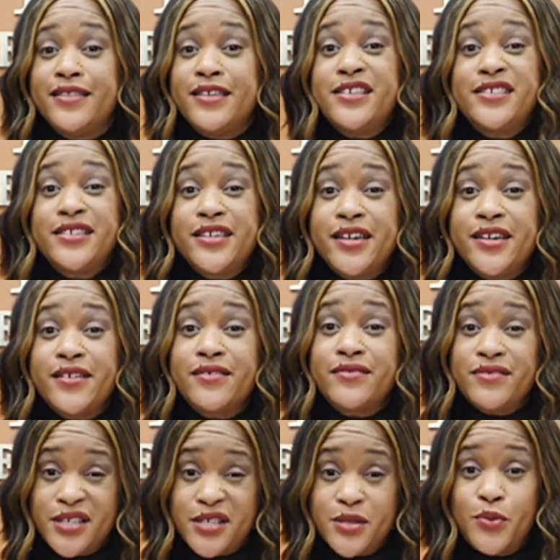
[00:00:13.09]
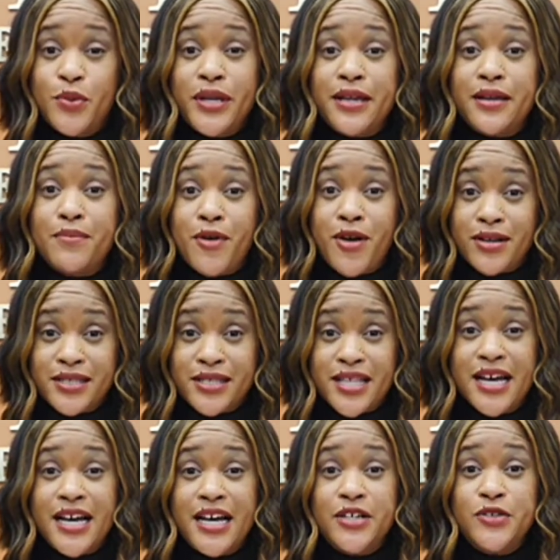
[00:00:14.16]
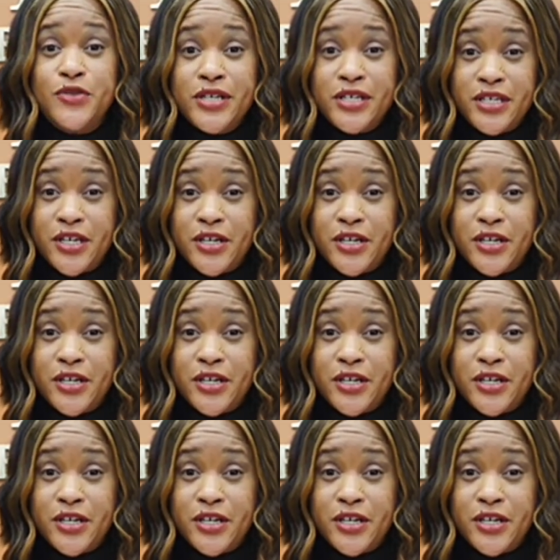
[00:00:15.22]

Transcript: This year, this week, marks the 100